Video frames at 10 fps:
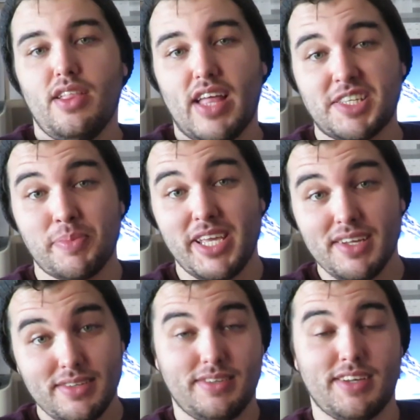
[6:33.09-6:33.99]
That's
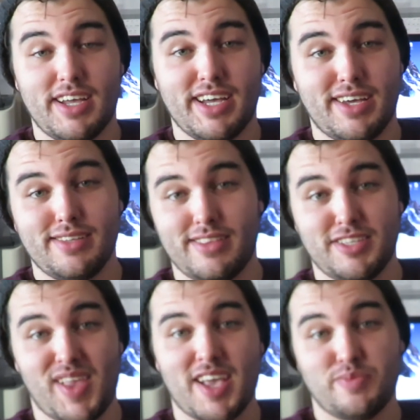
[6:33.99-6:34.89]
me.
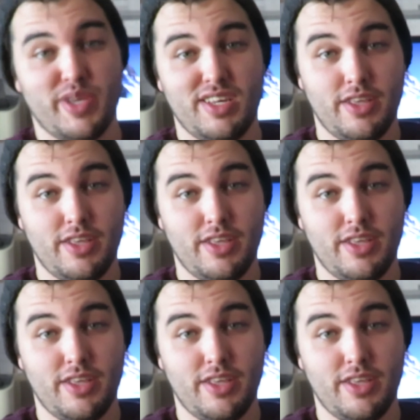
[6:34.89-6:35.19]
This has been